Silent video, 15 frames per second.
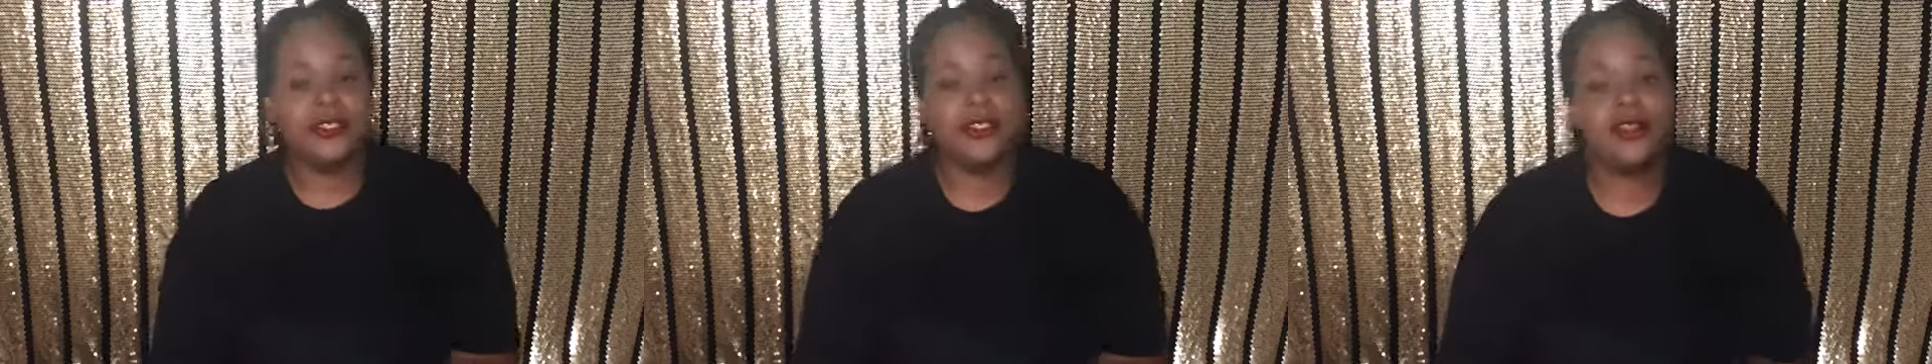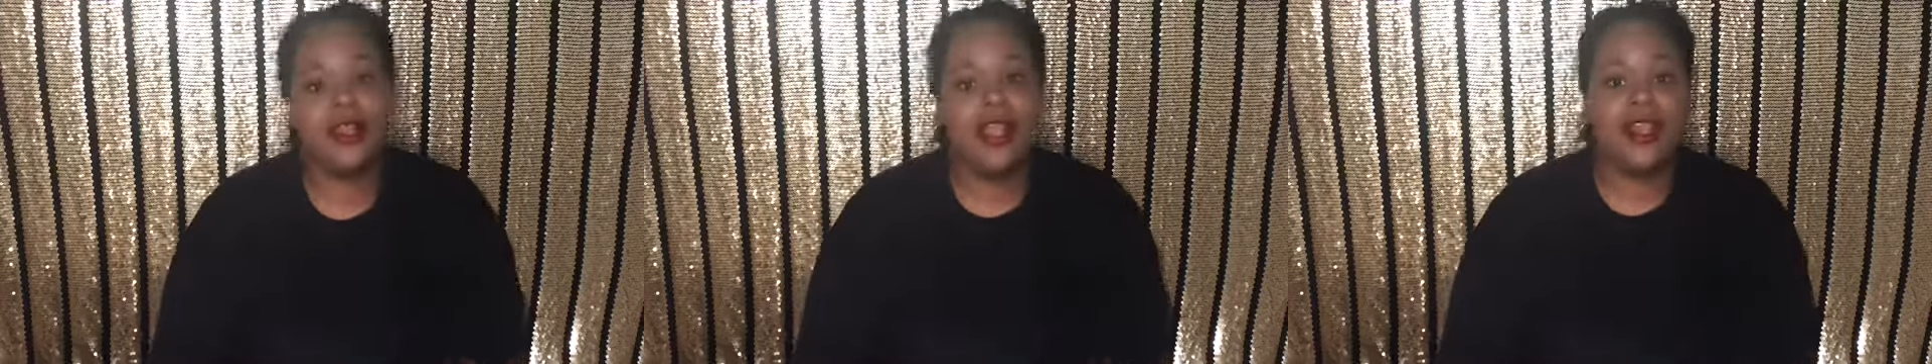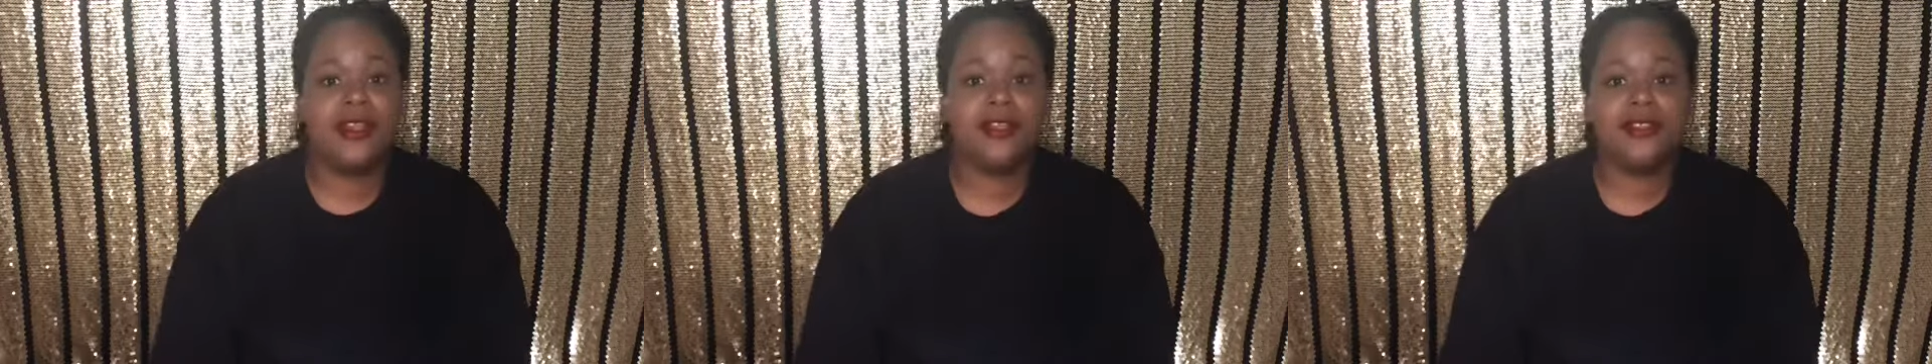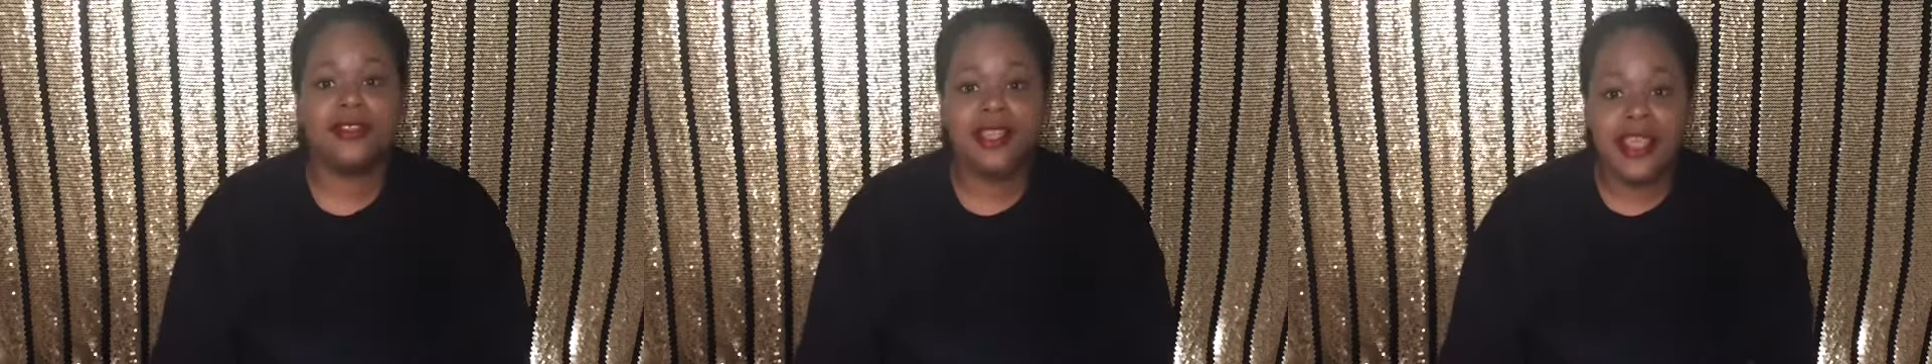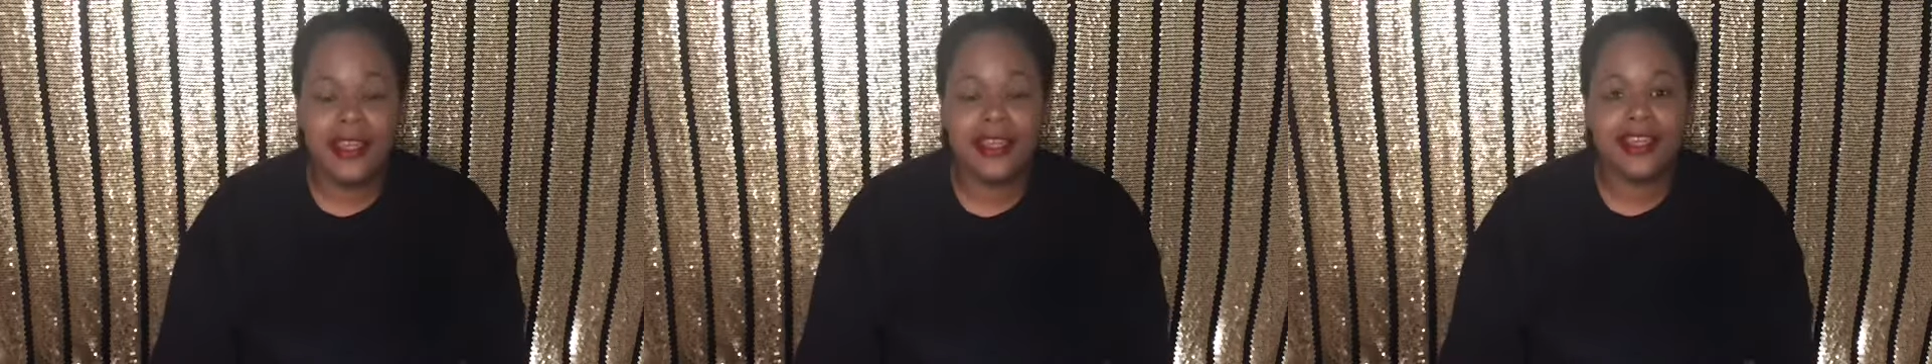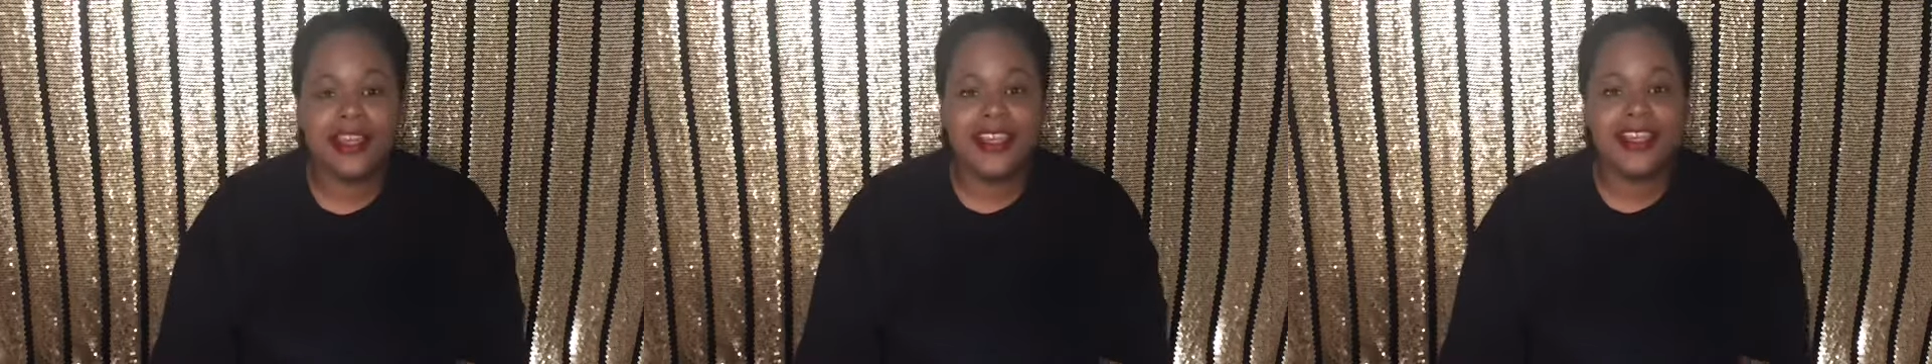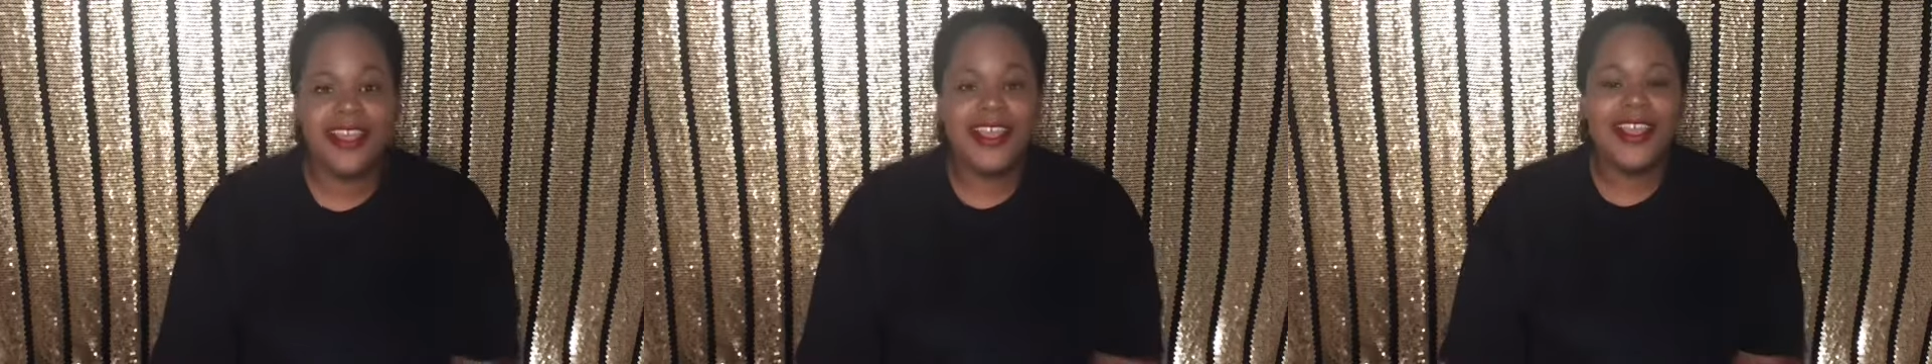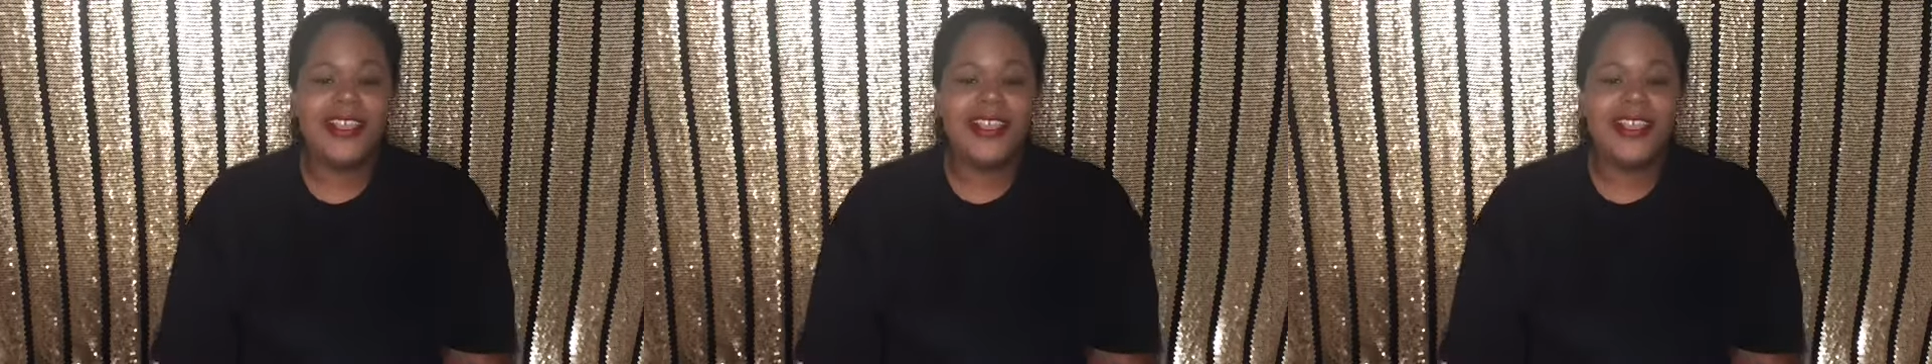still got her sanity.